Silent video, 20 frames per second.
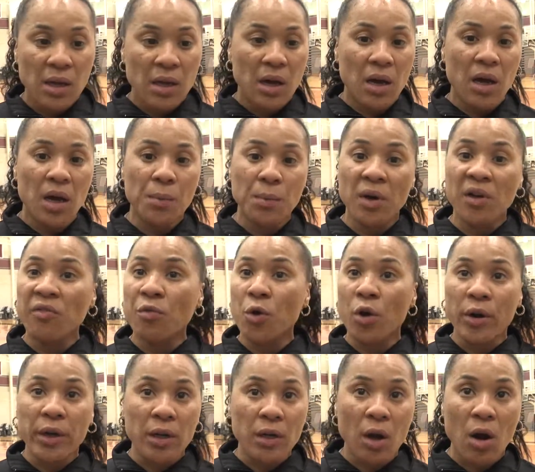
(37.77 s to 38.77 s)
um, of
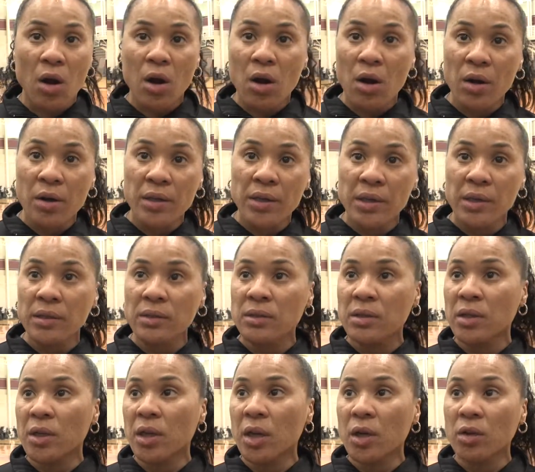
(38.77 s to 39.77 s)
working hard and,
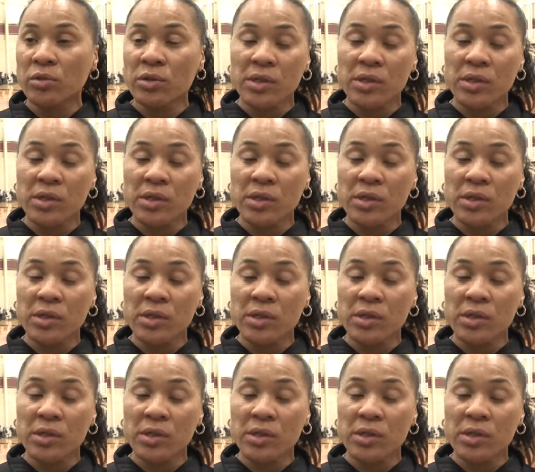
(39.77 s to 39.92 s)
you know,